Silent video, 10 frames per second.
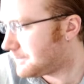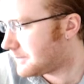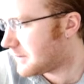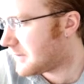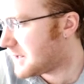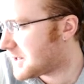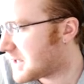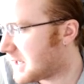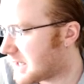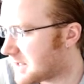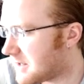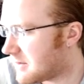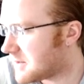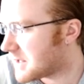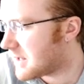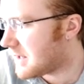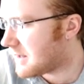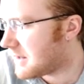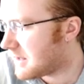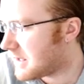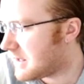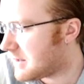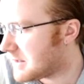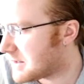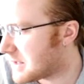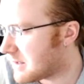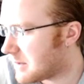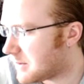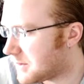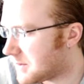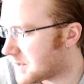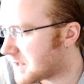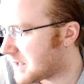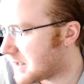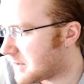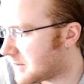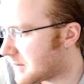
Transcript: If I just connect here, there's gonna. I think he's gonna be able to extend that out.